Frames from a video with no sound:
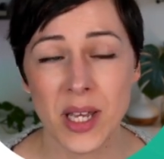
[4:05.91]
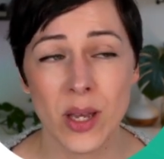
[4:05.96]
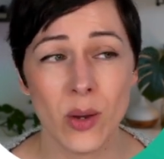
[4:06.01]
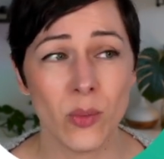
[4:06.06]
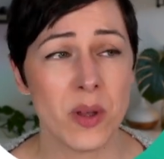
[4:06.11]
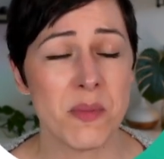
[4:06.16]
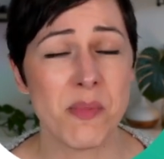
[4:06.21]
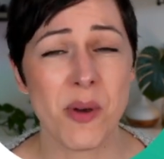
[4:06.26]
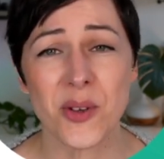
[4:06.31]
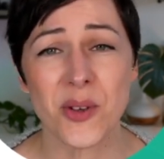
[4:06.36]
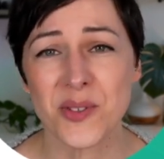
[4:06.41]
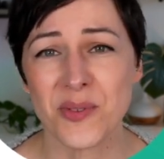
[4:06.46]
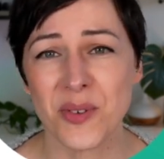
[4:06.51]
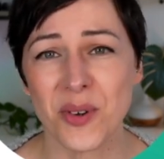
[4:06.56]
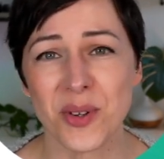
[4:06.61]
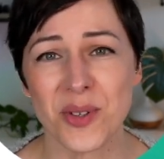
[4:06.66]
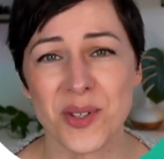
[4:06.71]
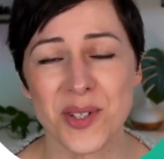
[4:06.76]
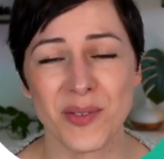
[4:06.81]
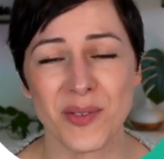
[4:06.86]
We post
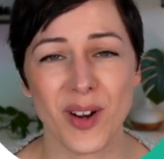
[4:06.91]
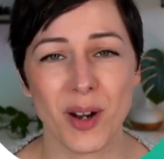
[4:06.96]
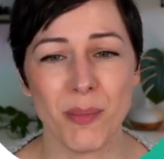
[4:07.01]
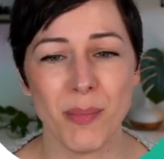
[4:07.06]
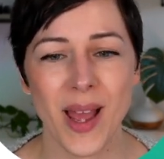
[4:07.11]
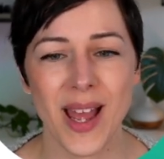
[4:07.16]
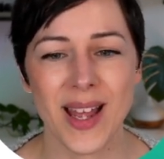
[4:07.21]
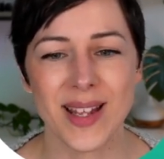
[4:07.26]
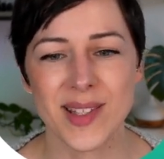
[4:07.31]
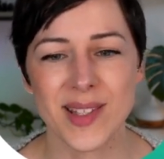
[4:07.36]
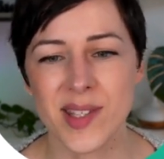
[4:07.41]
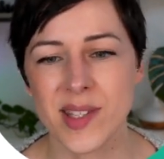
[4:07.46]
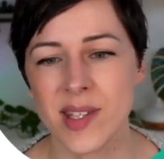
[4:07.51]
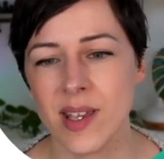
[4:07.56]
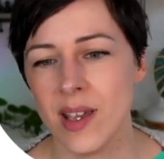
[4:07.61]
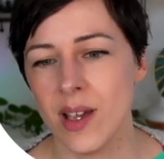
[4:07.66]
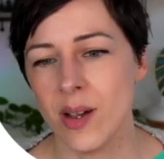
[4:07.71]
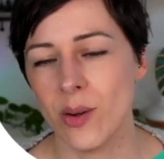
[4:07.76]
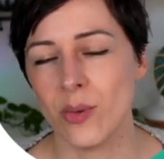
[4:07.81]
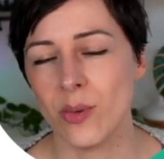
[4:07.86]
photos of our pets,
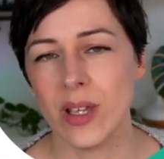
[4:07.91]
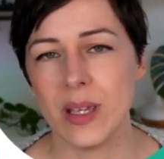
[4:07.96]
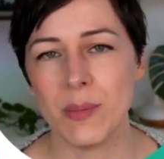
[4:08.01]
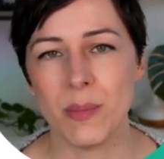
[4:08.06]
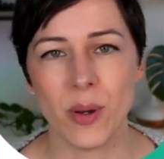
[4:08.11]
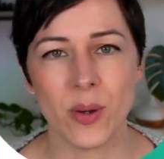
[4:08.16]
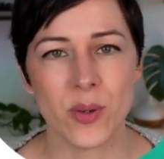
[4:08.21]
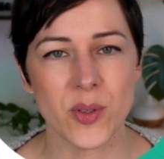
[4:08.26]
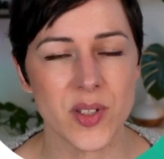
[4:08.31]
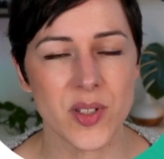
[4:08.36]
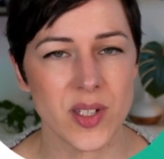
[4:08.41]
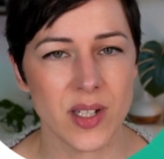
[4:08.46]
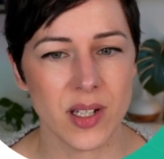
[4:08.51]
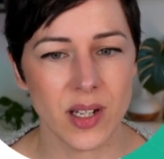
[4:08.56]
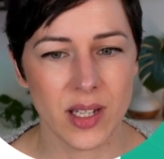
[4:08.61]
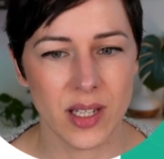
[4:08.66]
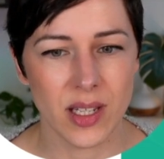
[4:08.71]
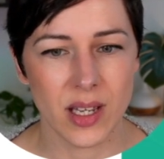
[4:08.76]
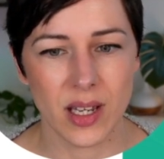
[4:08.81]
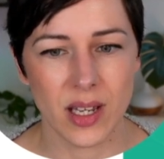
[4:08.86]
we post
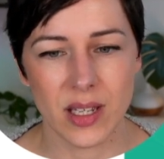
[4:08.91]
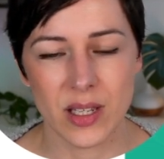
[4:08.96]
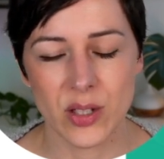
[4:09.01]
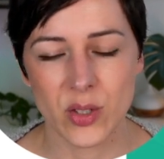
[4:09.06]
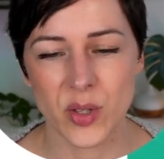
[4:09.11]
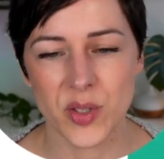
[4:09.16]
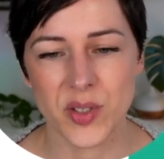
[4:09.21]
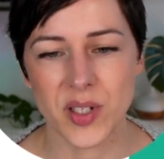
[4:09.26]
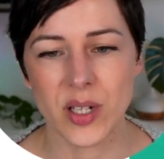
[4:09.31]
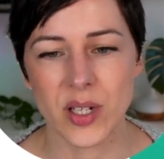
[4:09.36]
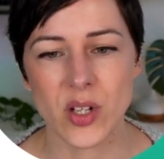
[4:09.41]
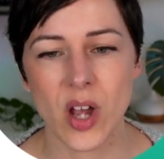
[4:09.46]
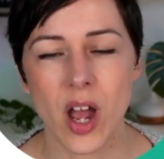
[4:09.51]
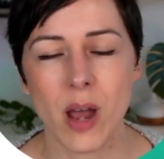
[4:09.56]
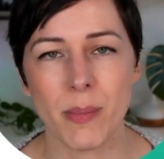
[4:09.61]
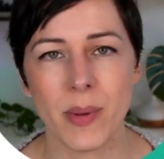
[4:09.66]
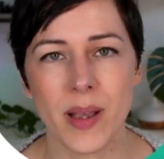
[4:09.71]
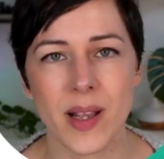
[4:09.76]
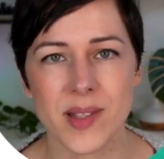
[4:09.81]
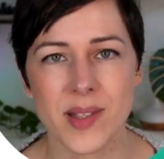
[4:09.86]
uh, interesting
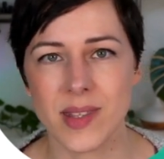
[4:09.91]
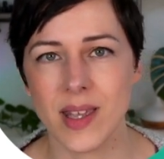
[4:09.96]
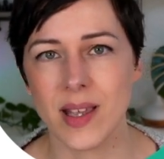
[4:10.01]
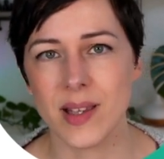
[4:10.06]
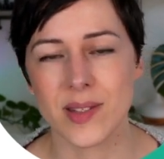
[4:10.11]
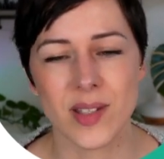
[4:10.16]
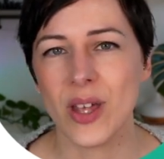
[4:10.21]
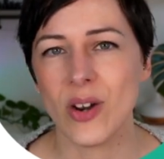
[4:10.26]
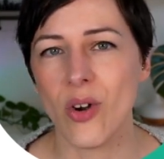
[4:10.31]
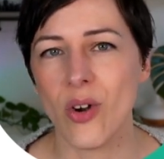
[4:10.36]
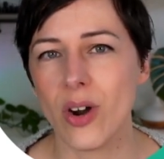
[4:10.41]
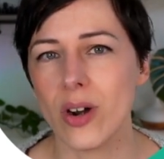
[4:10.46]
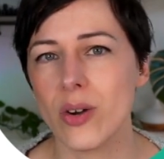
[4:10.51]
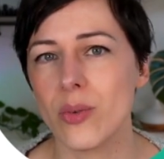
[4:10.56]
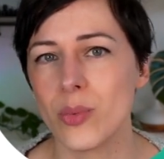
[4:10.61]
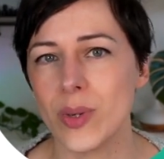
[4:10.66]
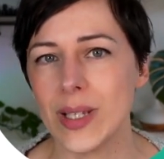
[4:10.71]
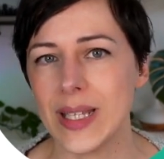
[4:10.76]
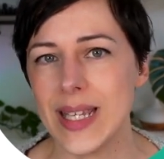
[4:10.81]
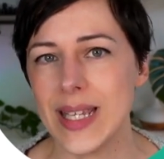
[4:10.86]
topics, things that aren't
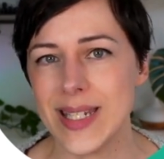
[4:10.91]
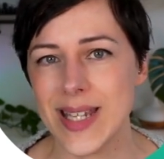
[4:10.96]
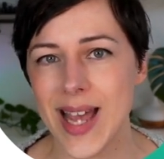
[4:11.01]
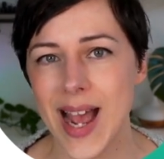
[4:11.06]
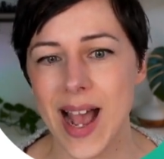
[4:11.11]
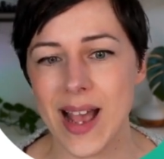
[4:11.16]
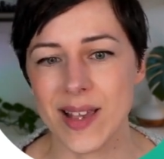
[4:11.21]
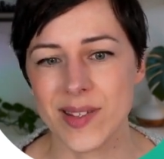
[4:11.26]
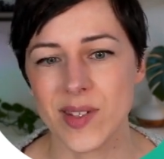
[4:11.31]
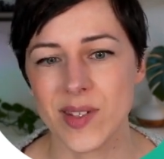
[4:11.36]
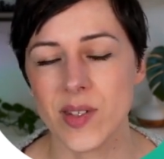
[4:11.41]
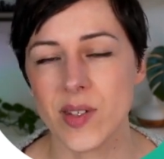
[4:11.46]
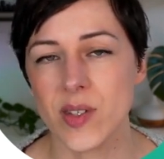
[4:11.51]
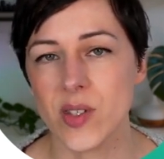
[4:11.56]
really tasks.